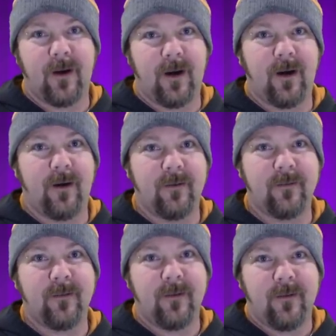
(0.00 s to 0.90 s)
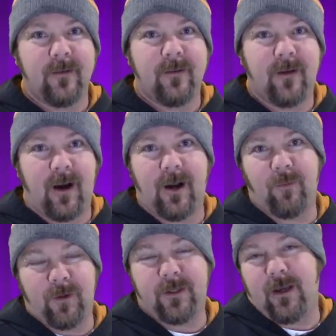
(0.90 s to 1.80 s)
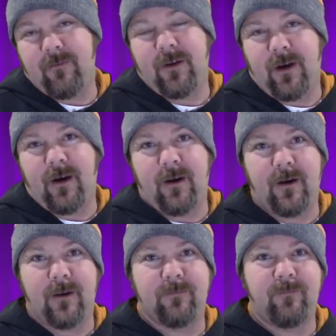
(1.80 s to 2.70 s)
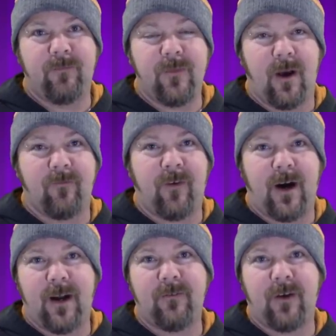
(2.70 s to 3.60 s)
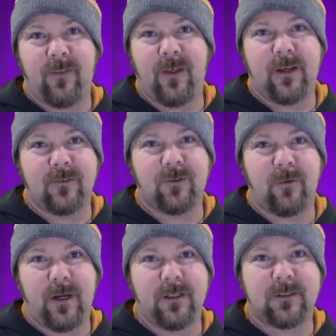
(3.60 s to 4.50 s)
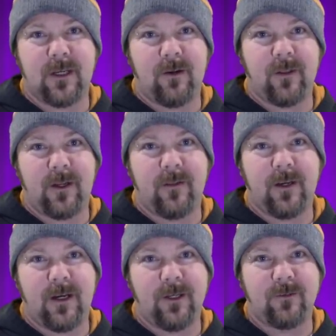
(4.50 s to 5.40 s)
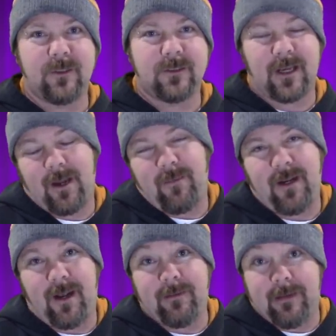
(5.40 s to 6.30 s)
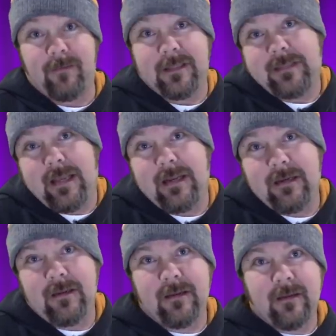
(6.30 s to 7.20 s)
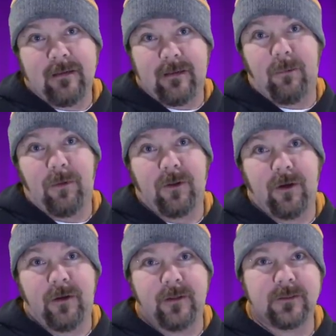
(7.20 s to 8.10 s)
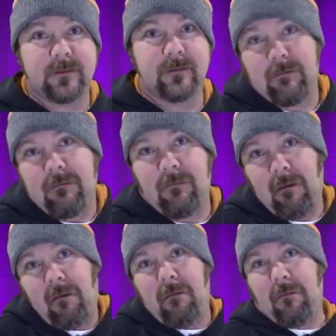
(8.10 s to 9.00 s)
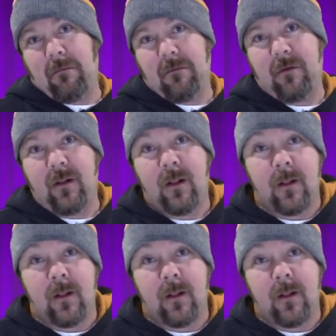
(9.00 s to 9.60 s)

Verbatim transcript: Uh, I would give it a, a, a five, I think is the rating scale that other guy uses. I mean, I'd give it a ten. Double the goodness, you know? I don't know.